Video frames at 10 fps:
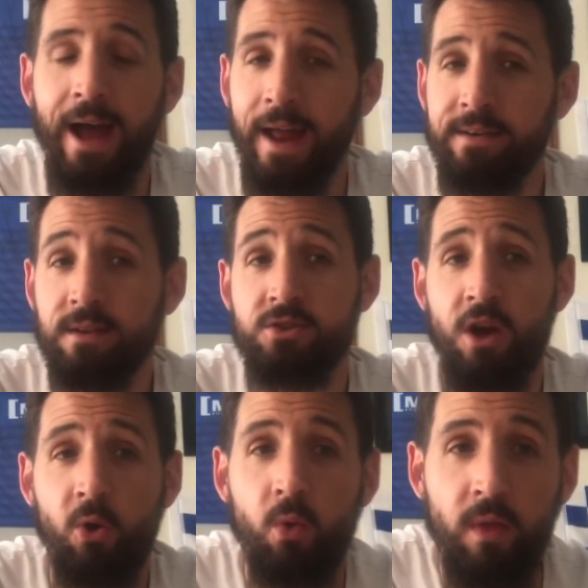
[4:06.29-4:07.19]
and
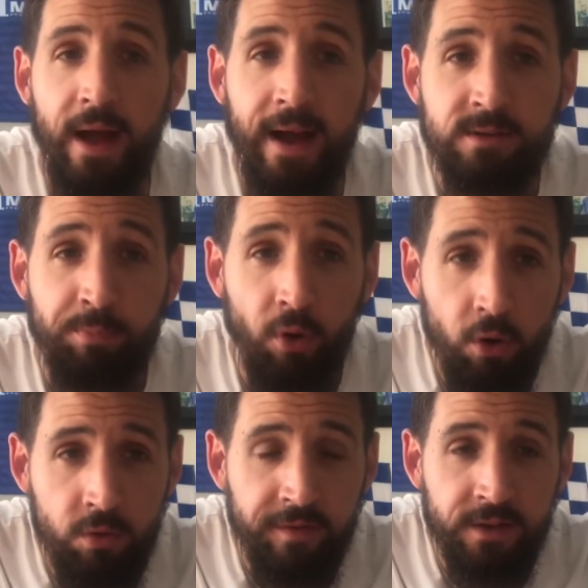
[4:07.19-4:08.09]
so that has
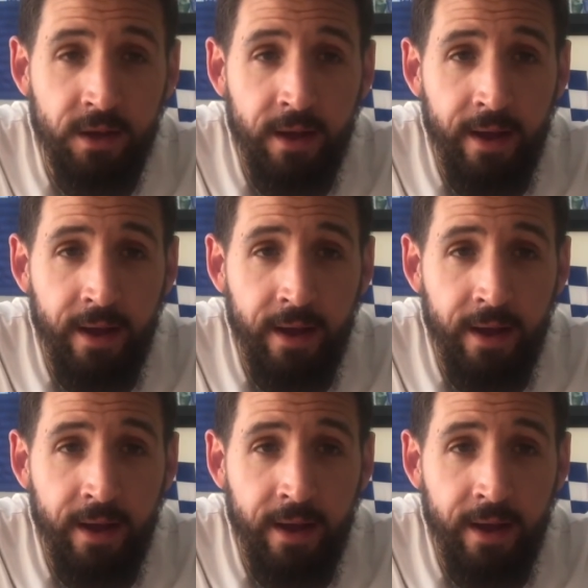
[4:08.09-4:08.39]
proved.